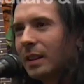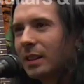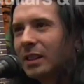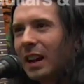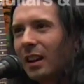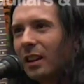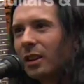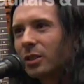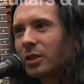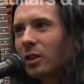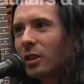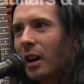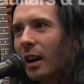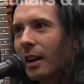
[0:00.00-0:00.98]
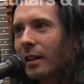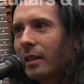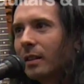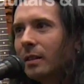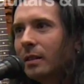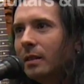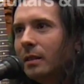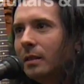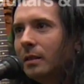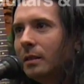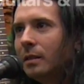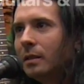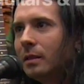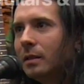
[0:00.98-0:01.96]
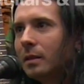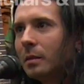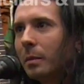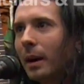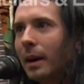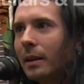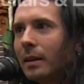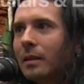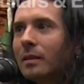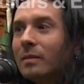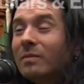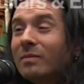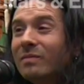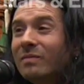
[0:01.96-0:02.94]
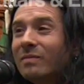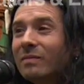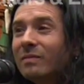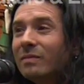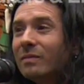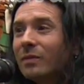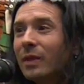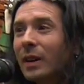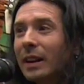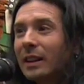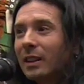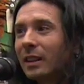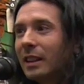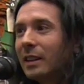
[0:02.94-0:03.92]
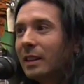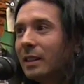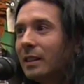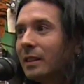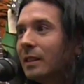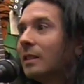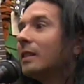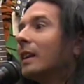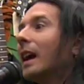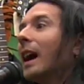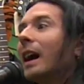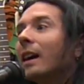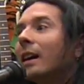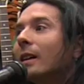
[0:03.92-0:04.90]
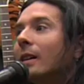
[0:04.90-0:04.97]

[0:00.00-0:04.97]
It's got a little dirt on it, but very clean. Yeah.